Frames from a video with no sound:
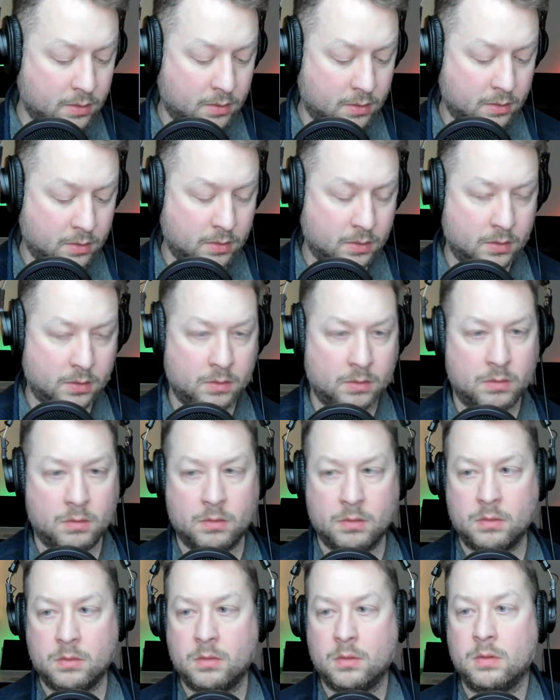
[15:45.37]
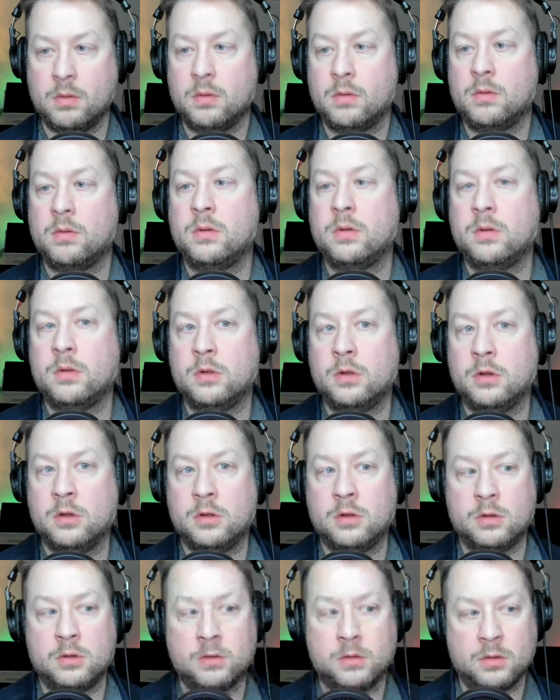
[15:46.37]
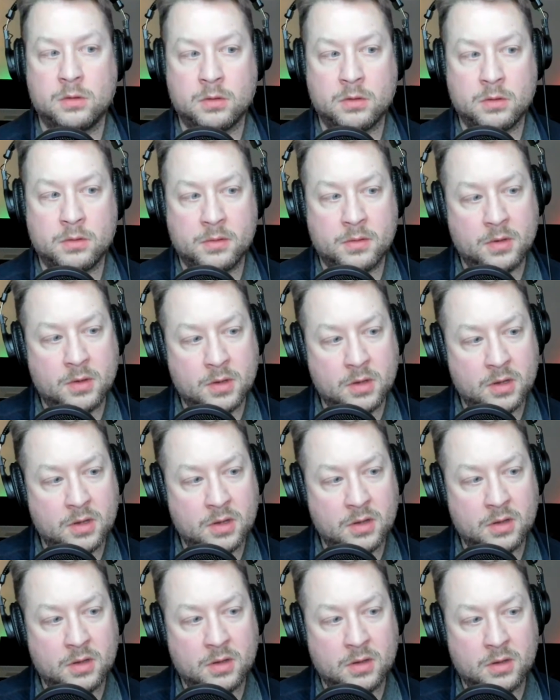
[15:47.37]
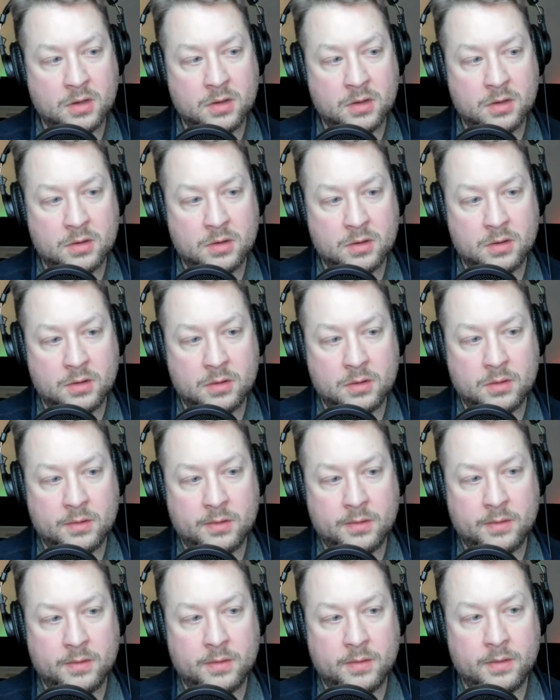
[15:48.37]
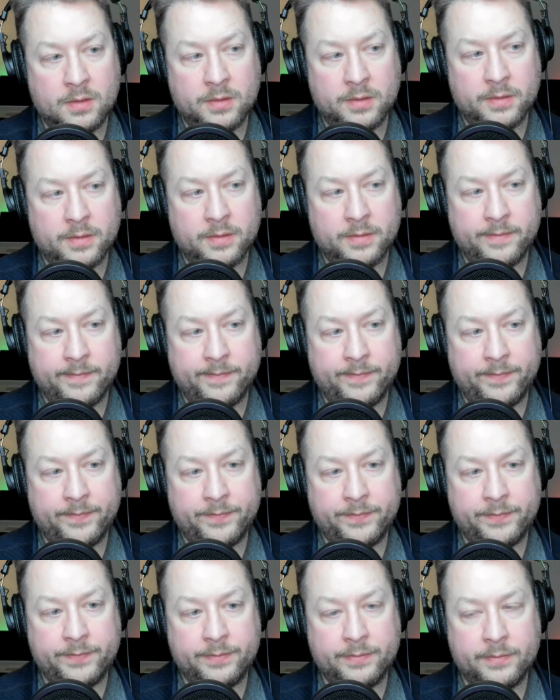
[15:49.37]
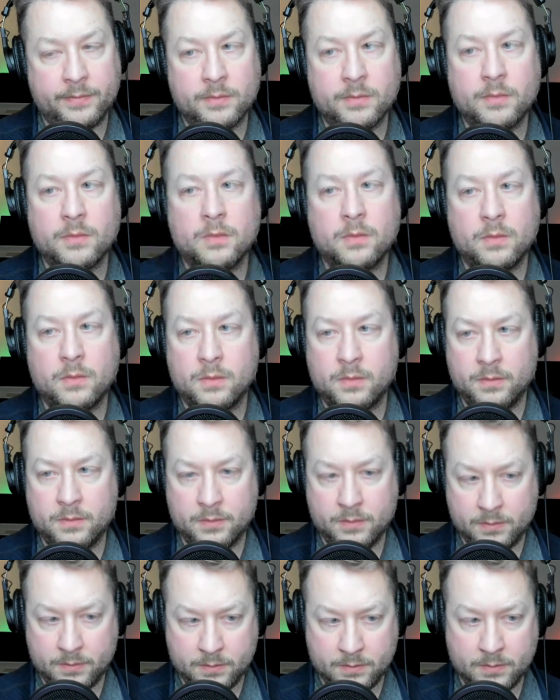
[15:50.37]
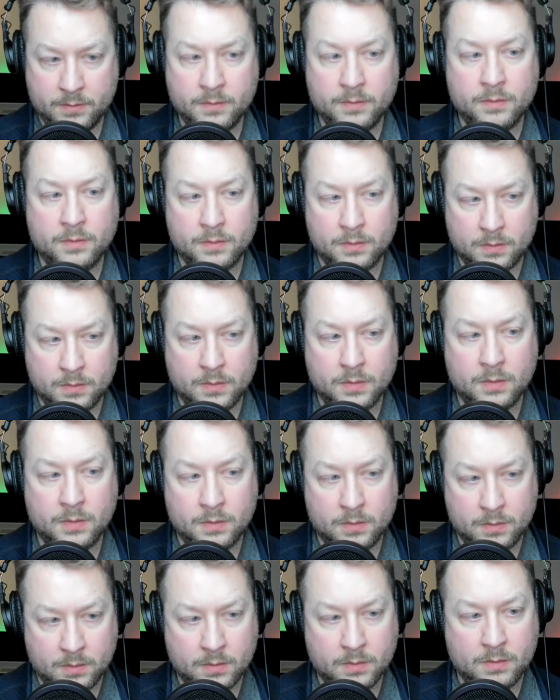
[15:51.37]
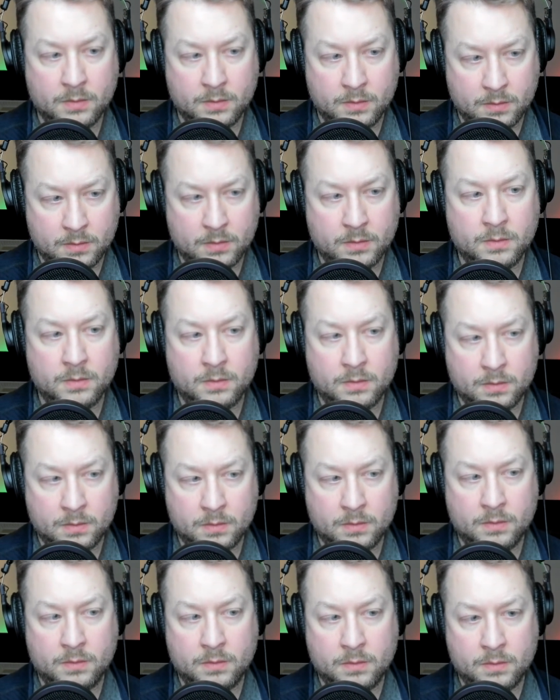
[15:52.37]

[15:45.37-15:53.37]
This person isn't speaking.